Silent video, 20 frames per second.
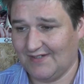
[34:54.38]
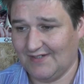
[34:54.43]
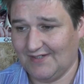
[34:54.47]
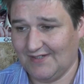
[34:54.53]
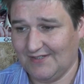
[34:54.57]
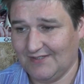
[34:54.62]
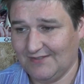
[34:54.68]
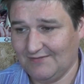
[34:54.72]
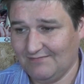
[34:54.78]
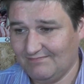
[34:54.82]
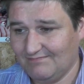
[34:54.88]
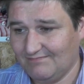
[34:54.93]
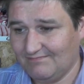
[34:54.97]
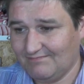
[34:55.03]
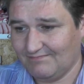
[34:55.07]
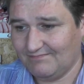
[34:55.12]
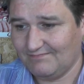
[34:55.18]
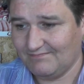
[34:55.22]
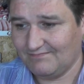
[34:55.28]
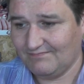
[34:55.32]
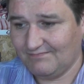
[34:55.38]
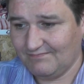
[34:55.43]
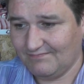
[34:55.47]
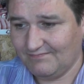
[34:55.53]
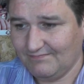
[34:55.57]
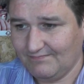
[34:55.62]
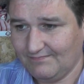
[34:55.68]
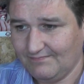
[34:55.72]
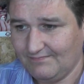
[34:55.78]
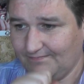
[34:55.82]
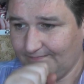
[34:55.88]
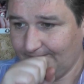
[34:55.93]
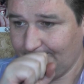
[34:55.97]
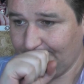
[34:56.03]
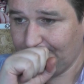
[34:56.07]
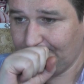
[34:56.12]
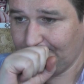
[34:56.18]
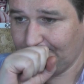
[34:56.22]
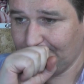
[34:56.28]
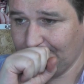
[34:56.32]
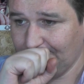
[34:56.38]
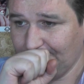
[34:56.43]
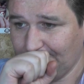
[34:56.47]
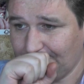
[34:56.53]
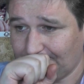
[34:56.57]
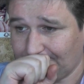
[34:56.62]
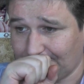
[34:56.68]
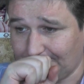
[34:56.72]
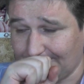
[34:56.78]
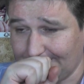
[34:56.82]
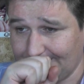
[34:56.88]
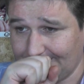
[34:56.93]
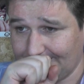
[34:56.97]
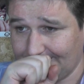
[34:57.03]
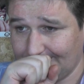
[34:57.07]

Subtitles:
No one is speaking in this clip.